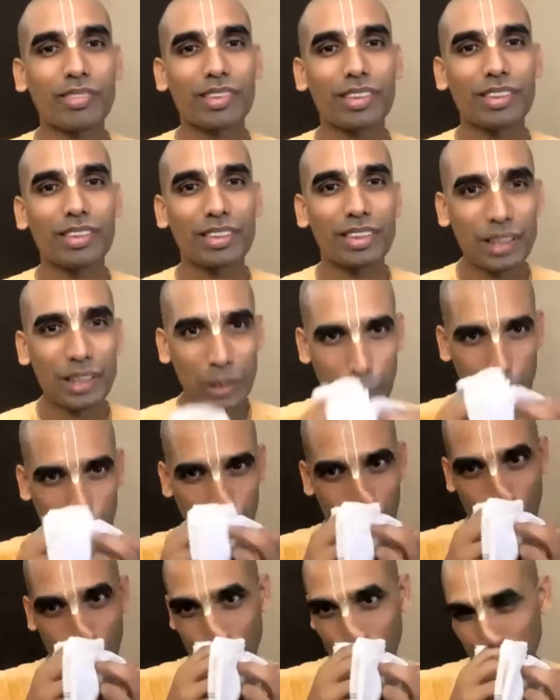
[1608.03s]
Okay,
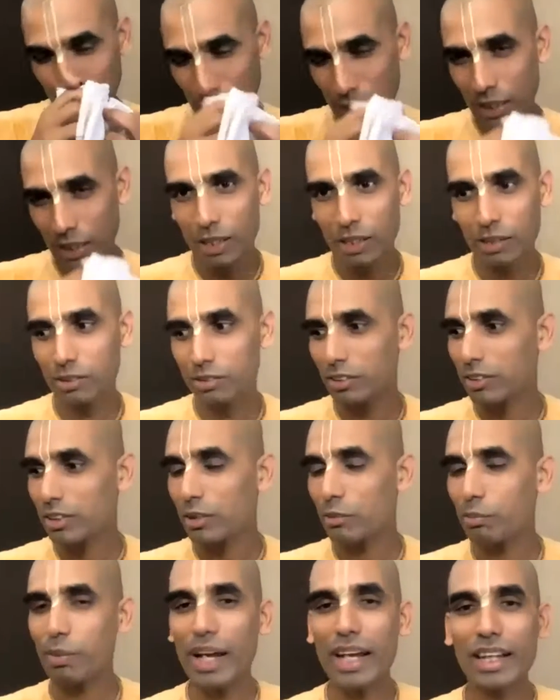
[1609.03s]
so
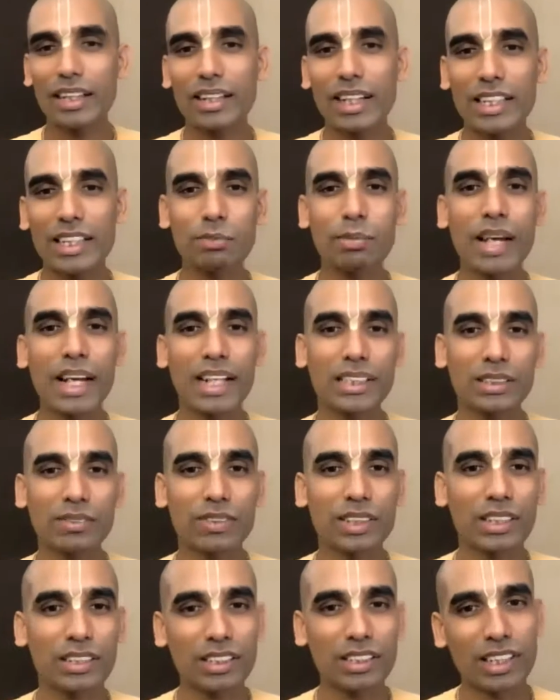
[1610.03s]
they pack lunch bags
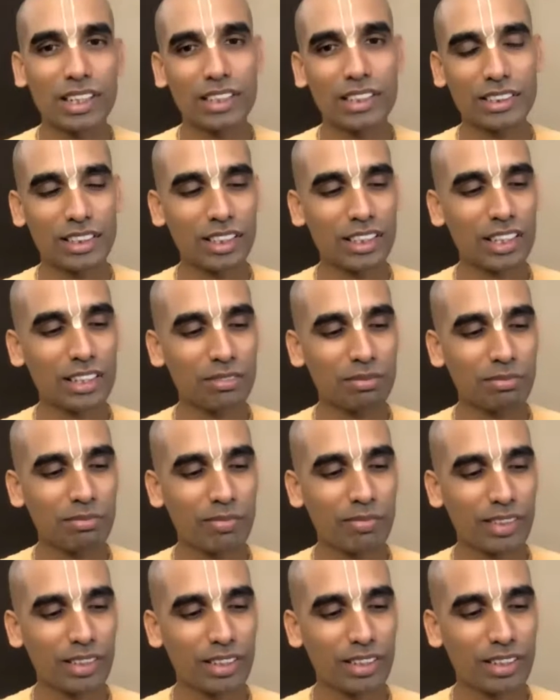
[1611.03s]
for their
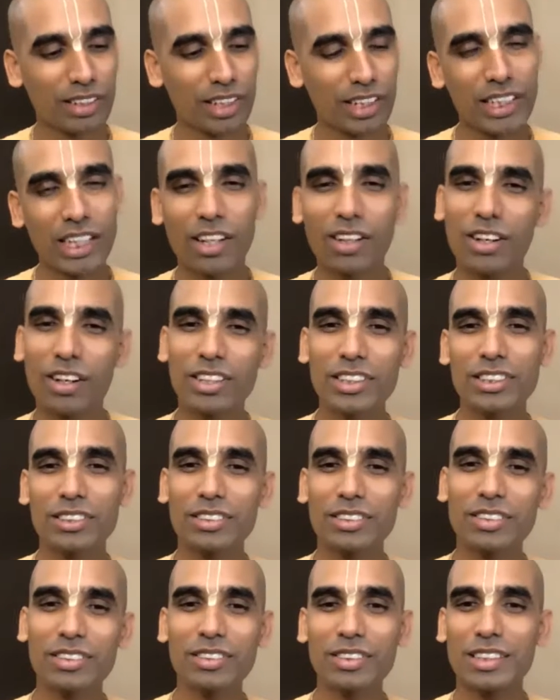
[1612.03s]
children, and they
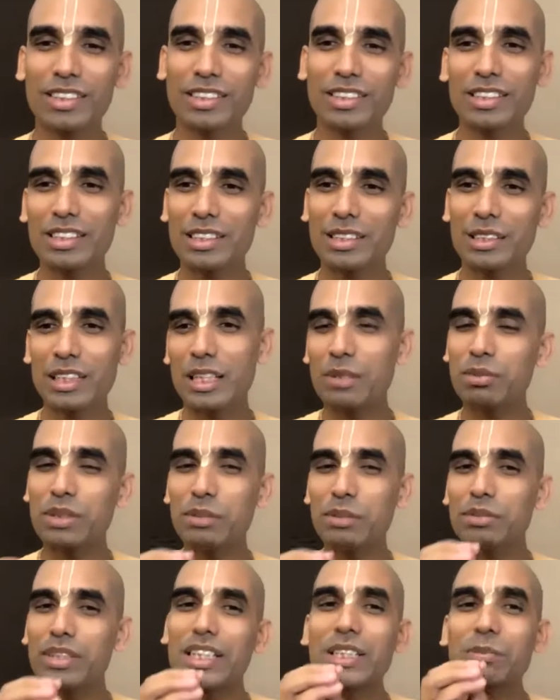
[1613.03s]
also keep
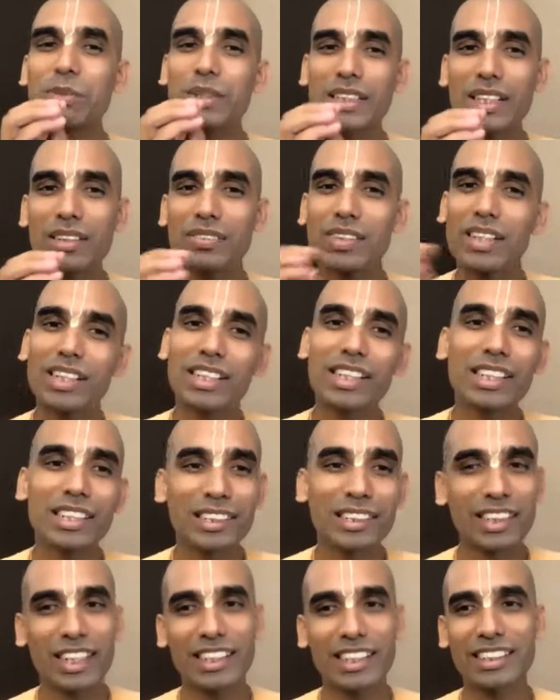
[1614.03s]
something special for
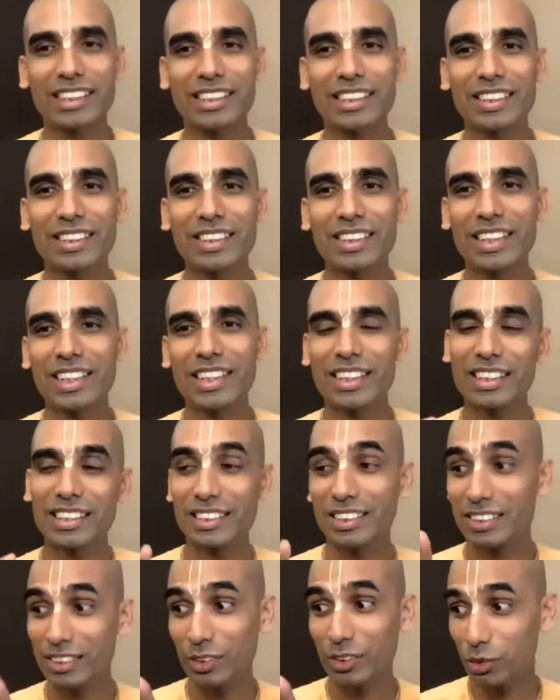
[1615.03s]
Krishna.
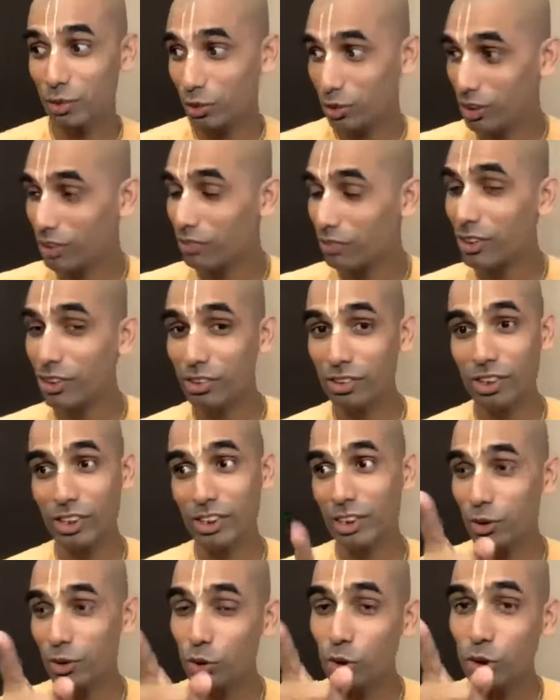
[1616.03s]
Okay, you should give it to
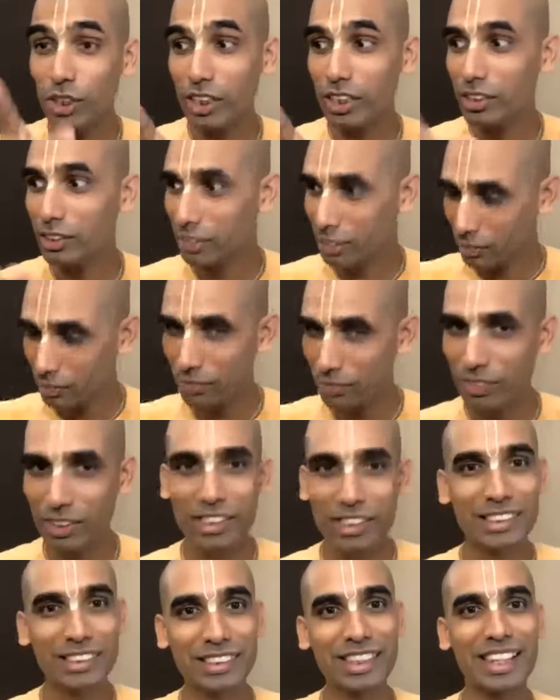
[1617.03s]
Krishna. You don't eat, give it for
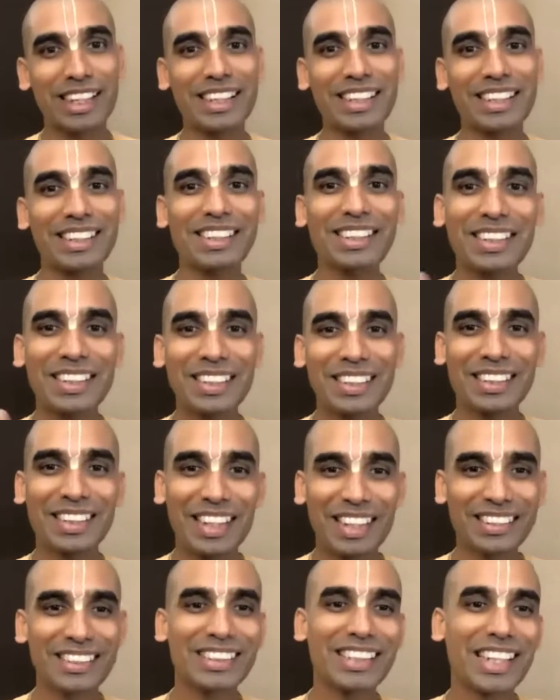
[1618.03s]
Krishna.
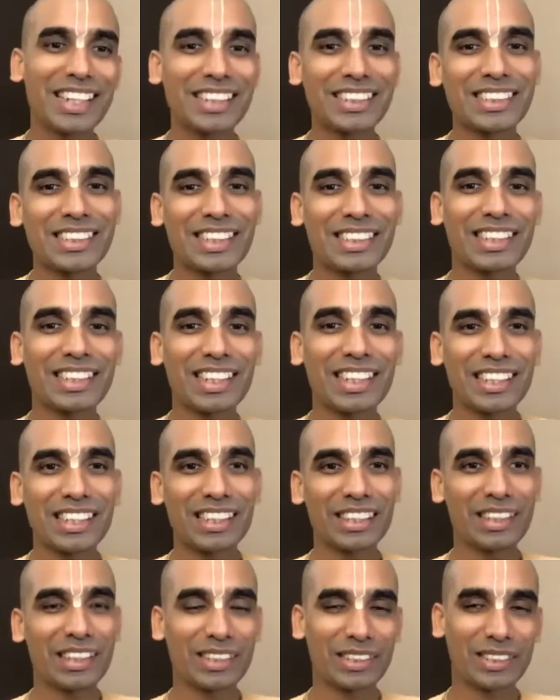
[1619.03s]
Like that, they instruct
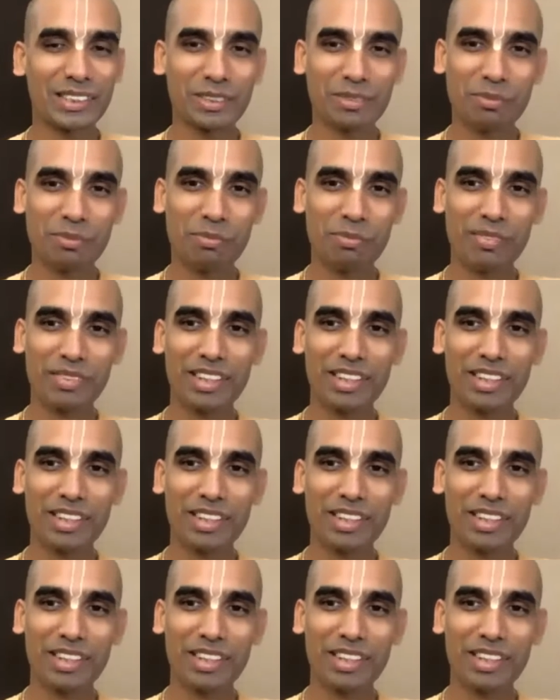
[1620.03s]
their kids.